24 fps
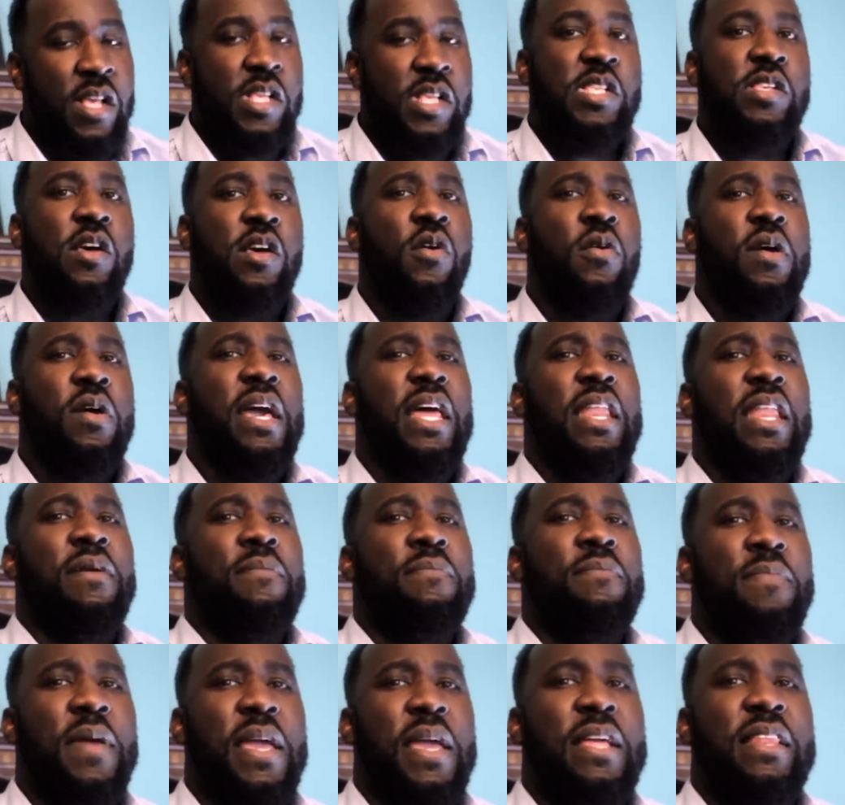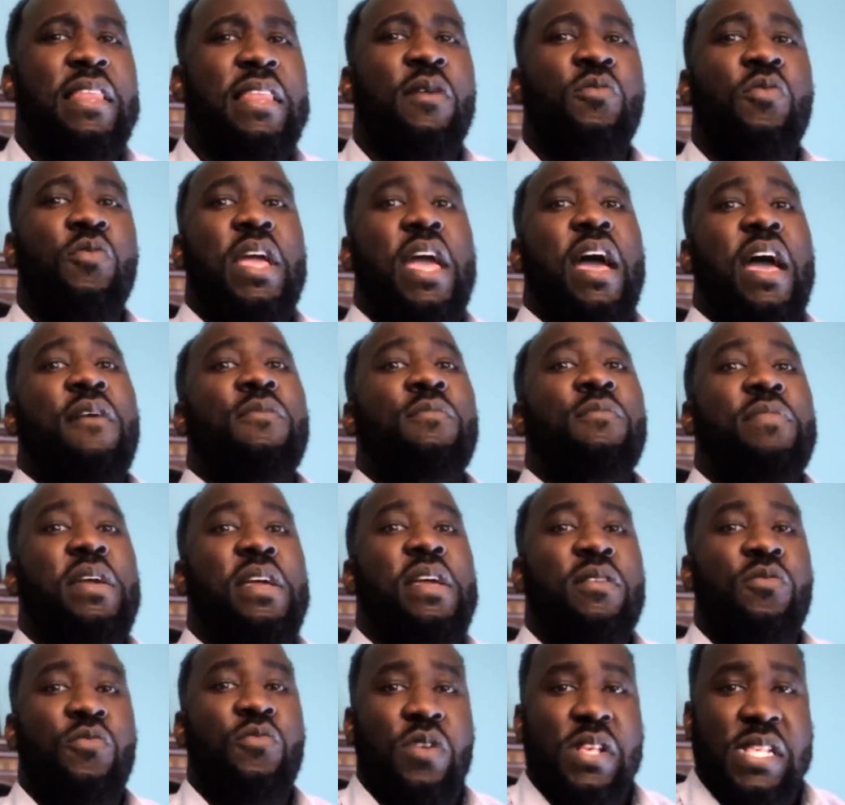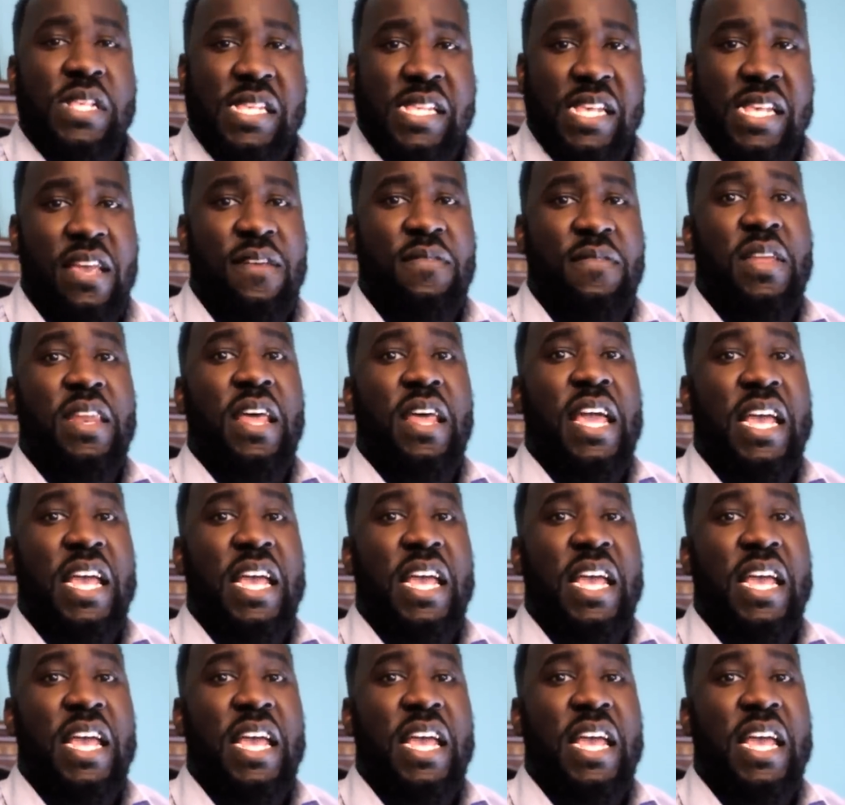So could it be that we have been receiving